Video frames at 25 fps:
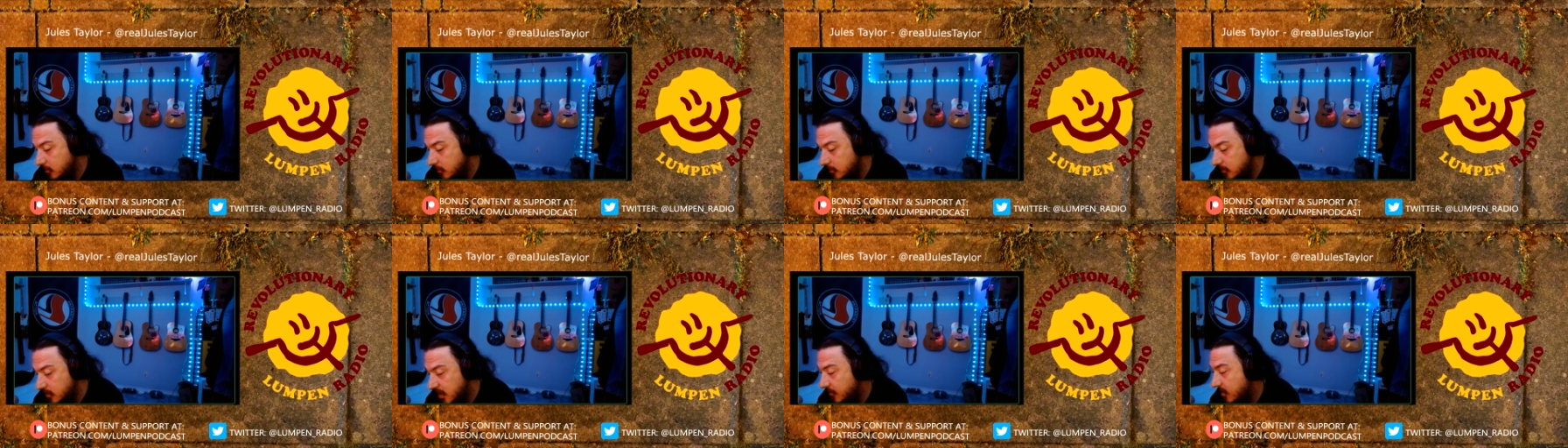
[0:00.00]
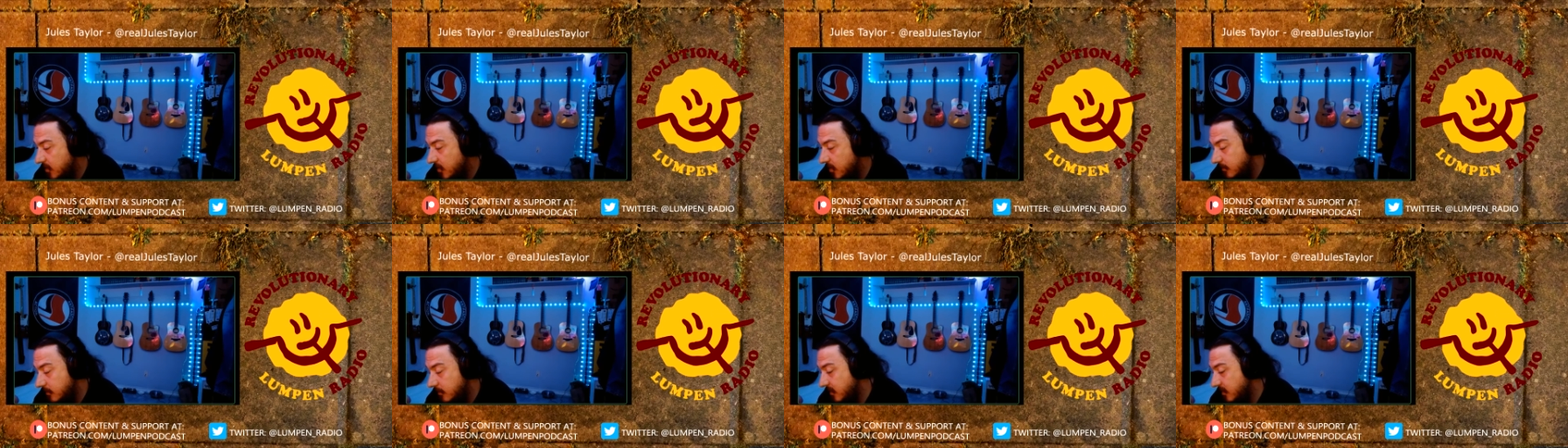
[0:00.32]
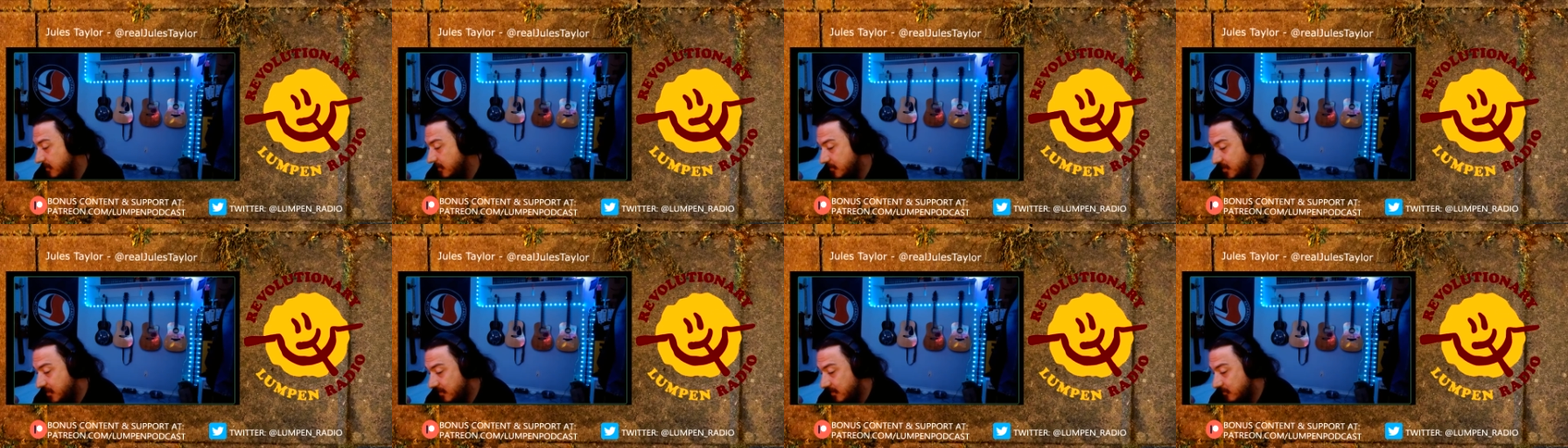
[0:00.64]
Not that
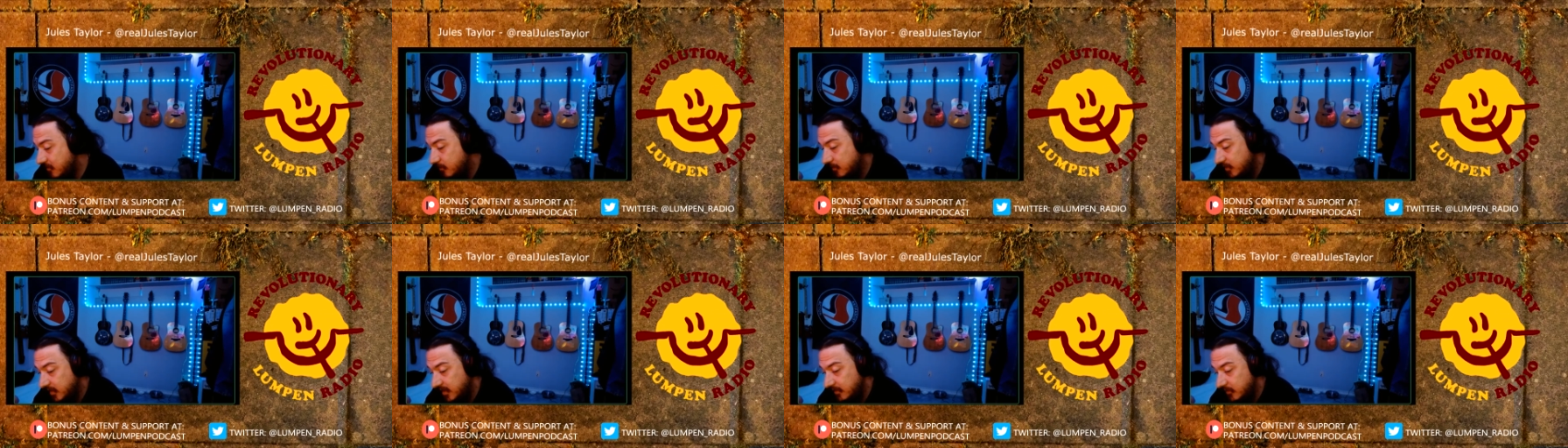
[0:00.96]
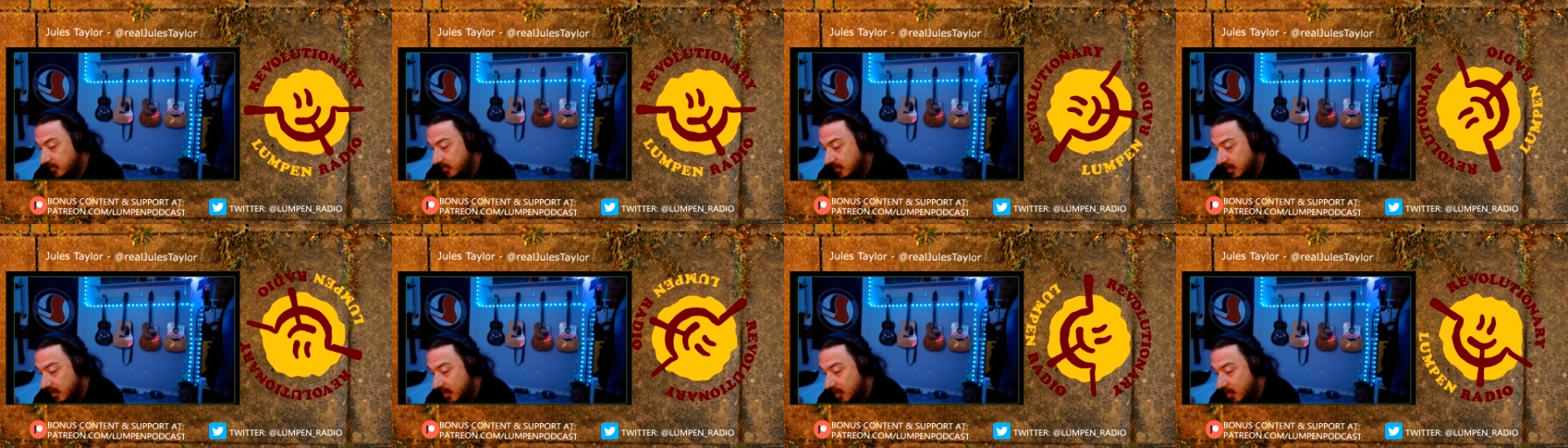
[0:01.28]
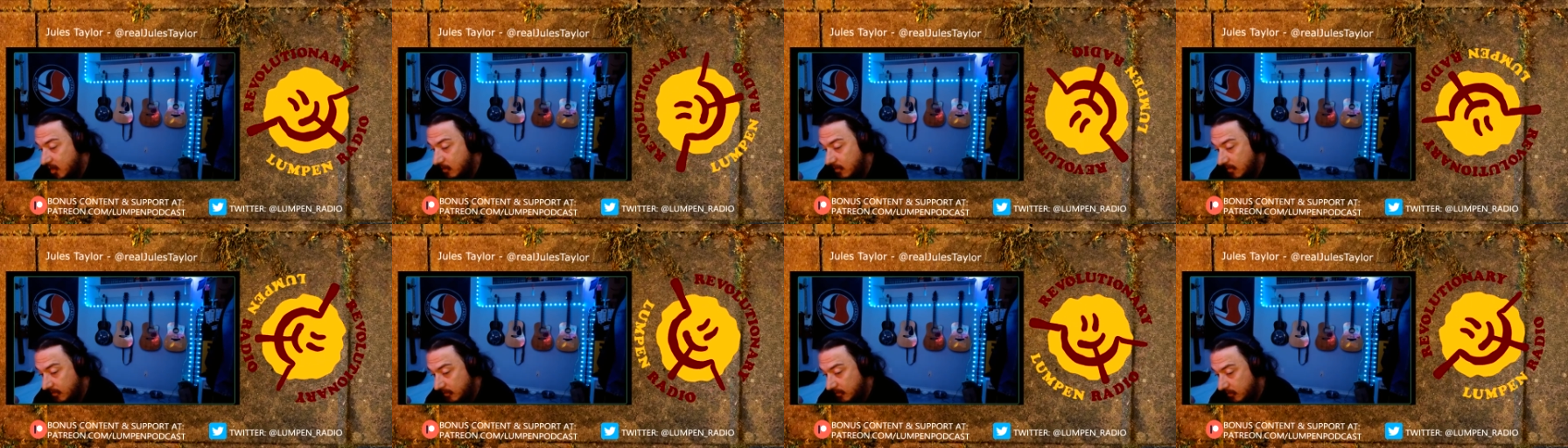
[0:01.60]
I mean I don't really even care
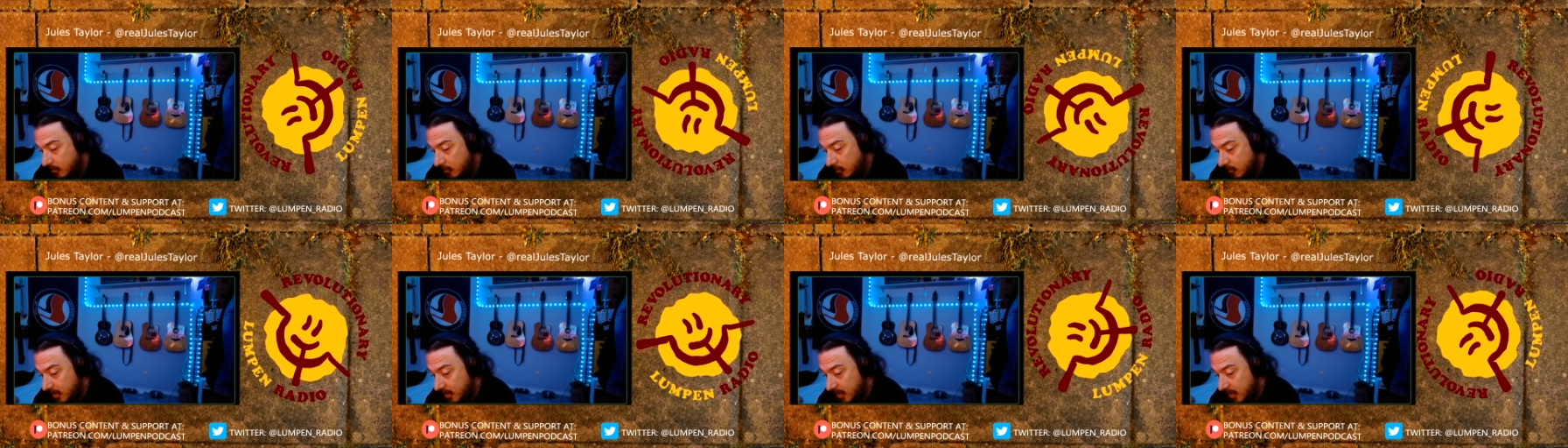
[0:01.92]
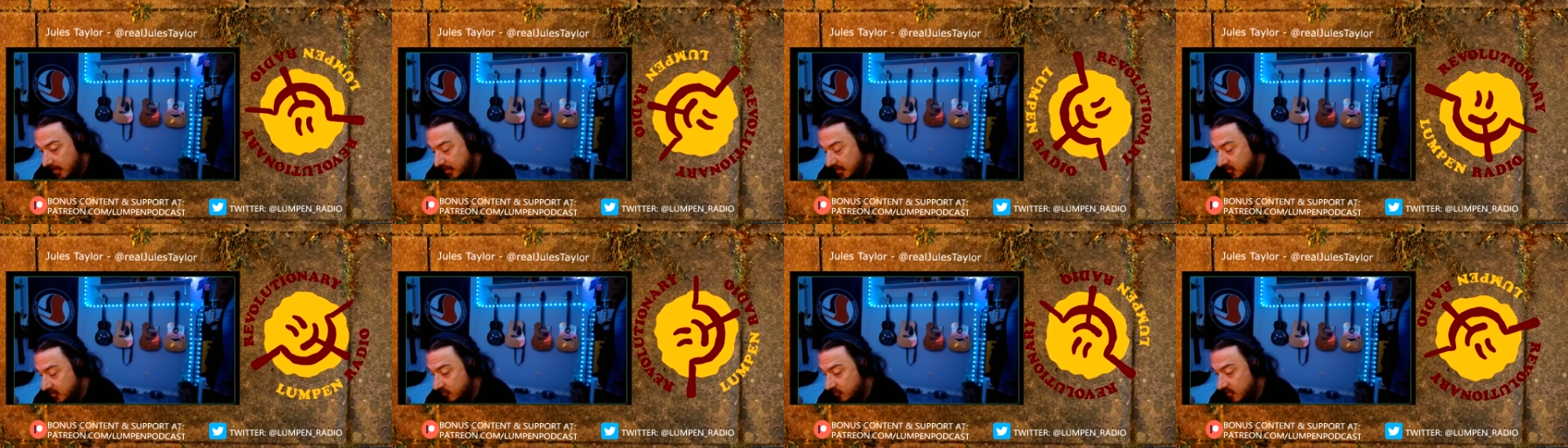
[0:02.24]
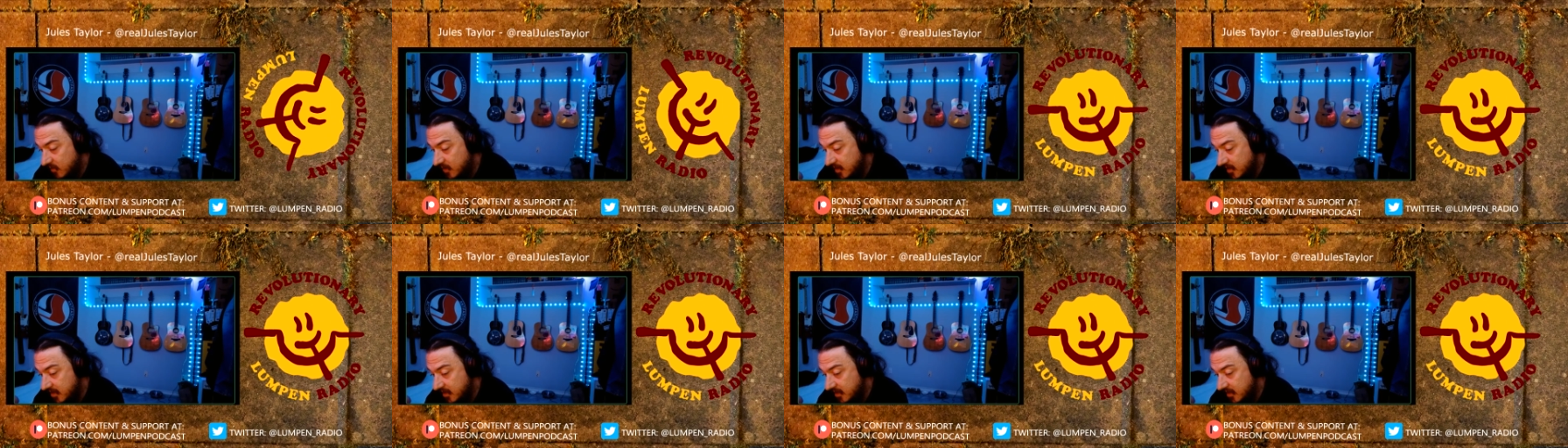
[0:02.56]
about the notoriety. It's funny.